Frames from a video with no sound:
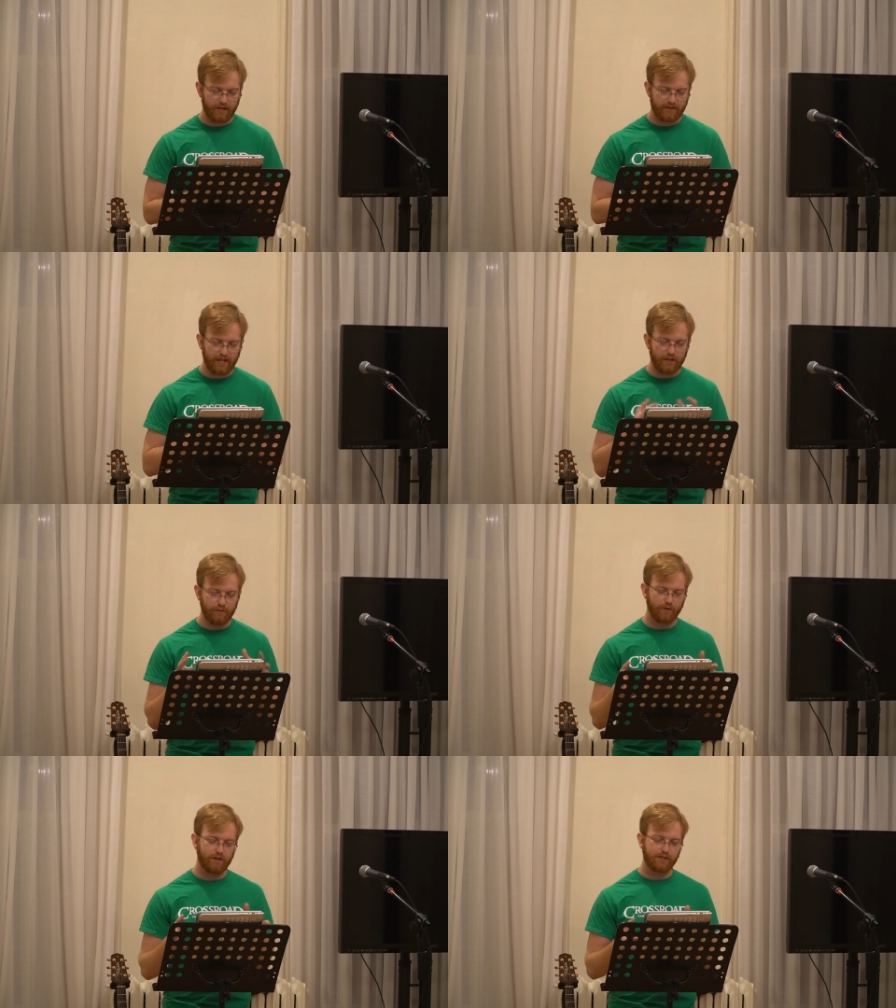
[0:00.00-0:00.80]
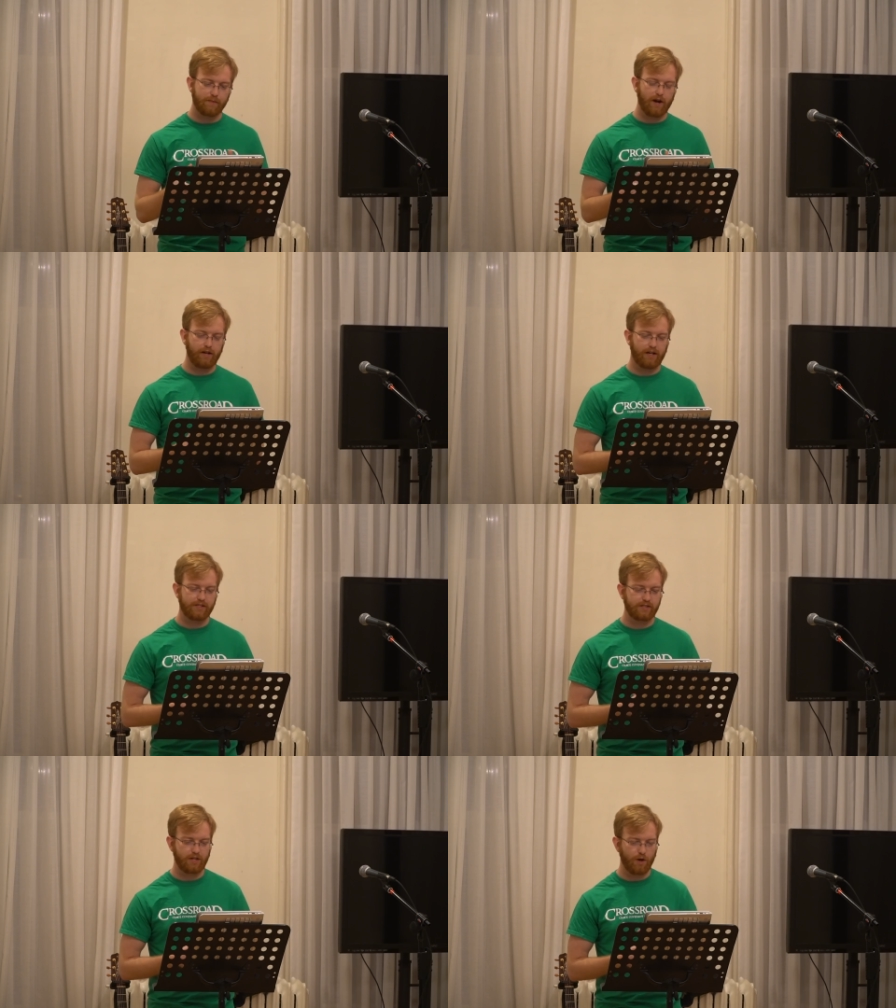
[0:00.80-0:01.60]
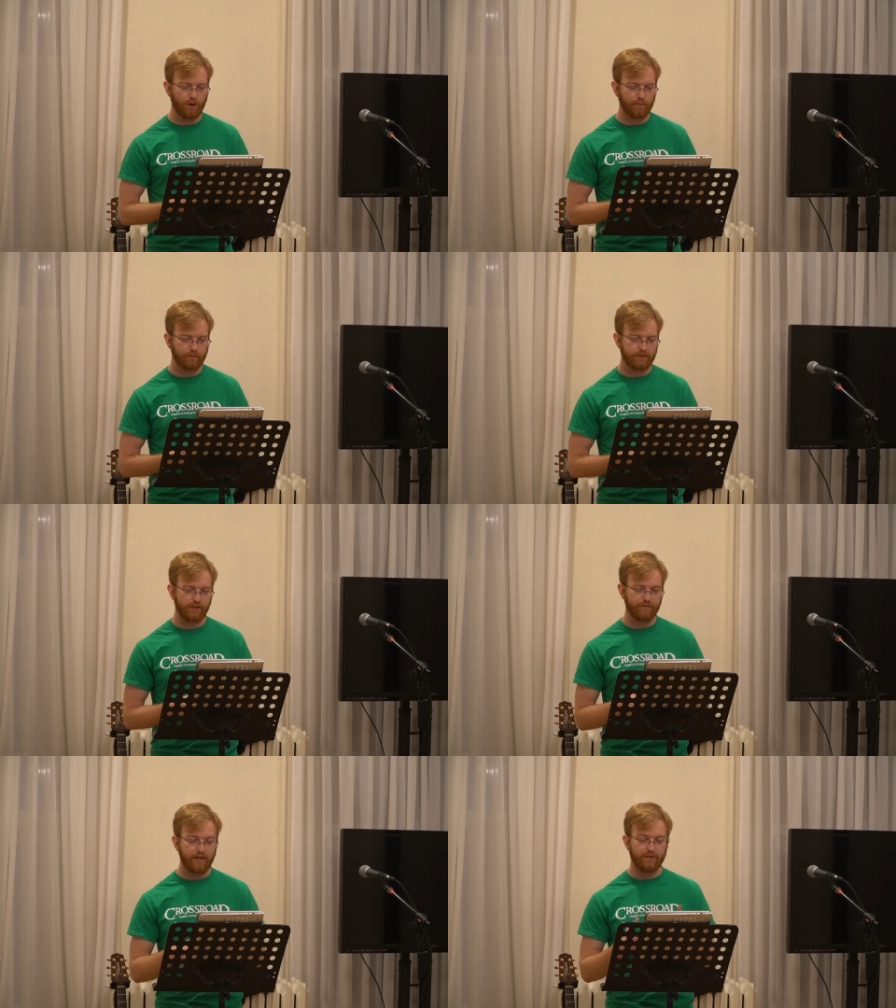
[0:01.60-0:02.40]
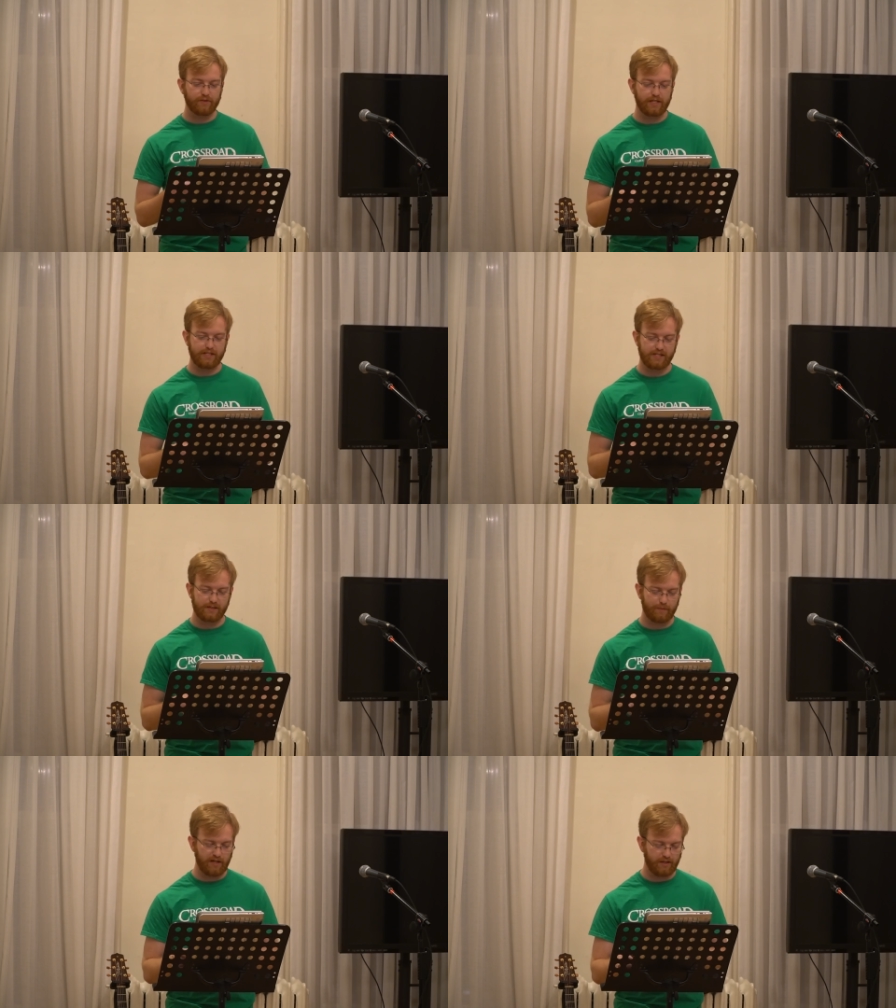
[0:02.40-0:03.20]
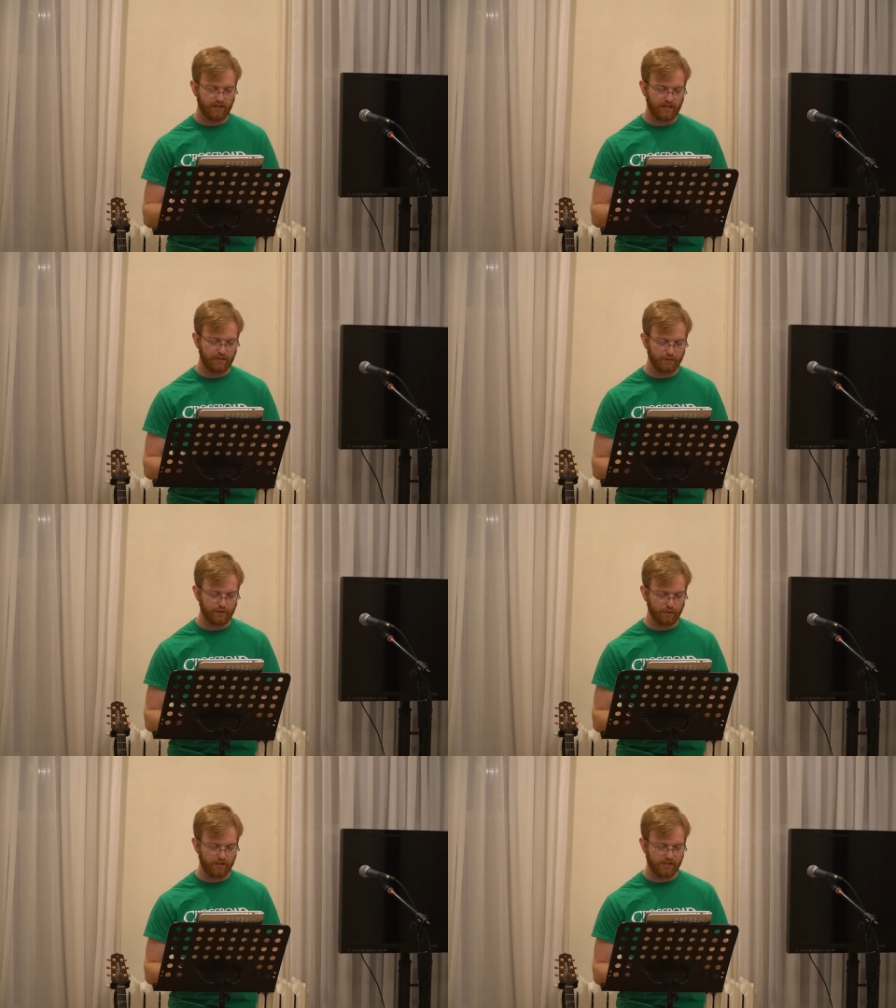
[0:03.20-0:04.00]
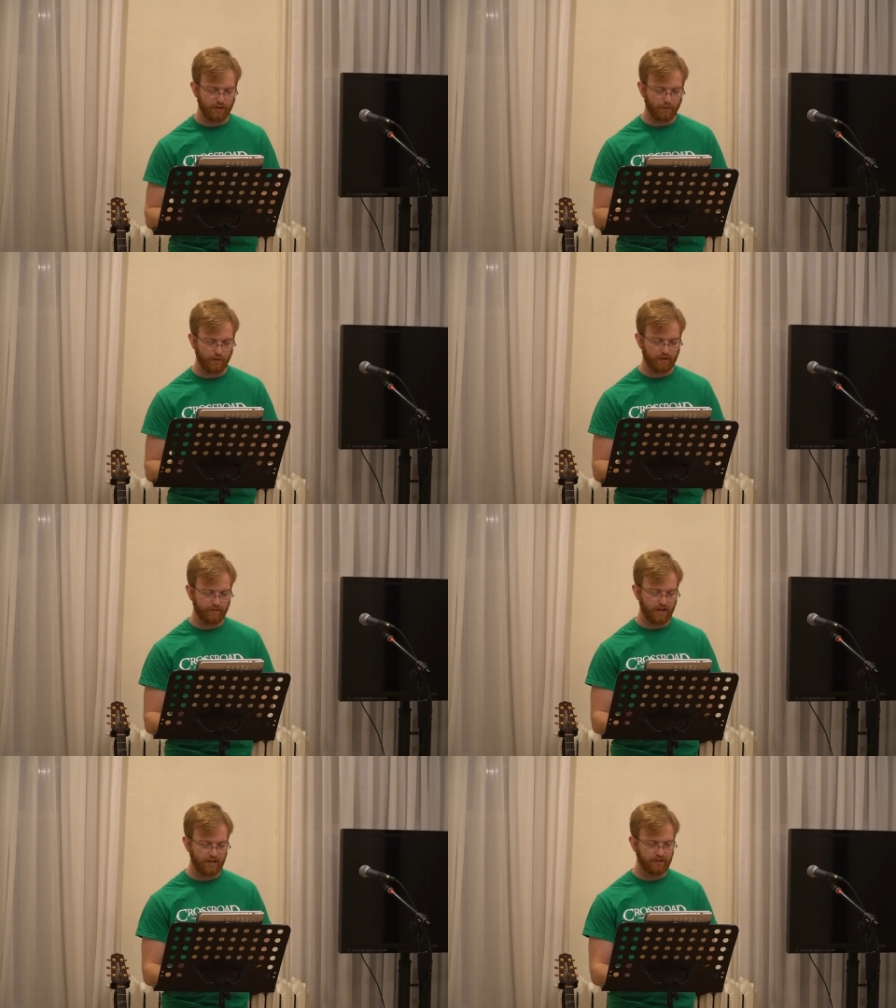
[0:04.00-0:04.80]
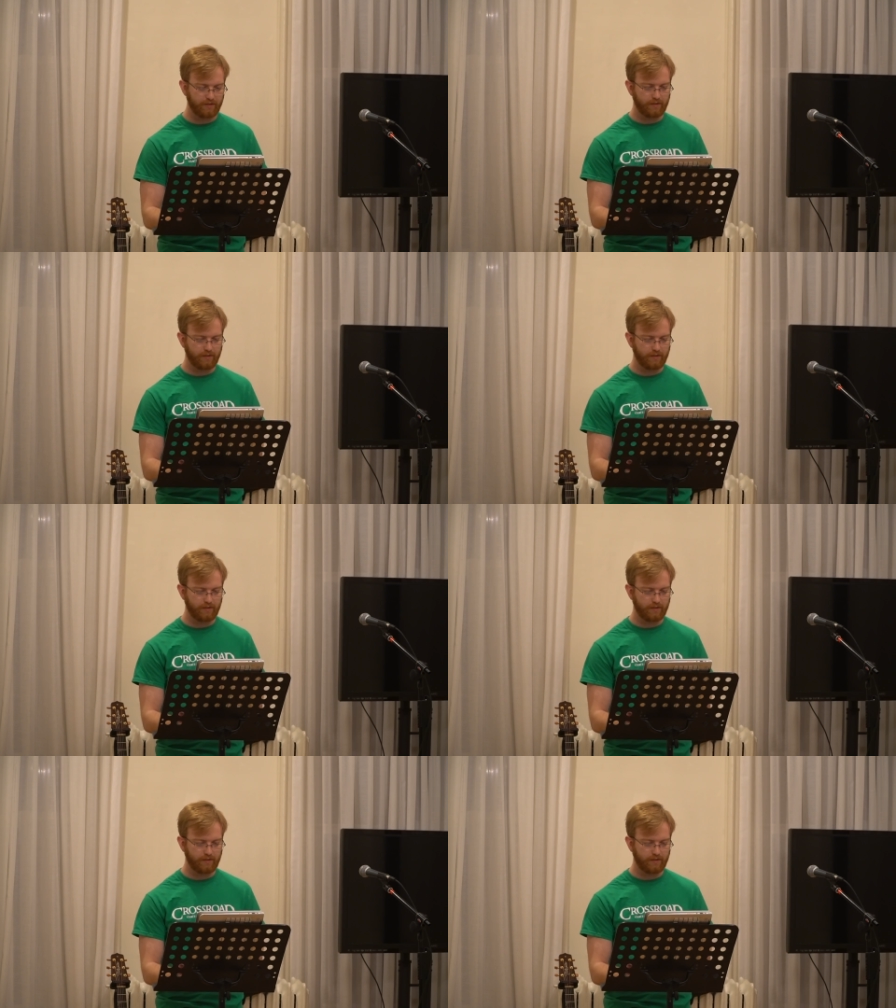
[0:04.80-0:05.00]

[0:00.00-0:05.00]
Thank you for inspiring us to hope, to faithfully anticipate, and to rejoice in the work of God.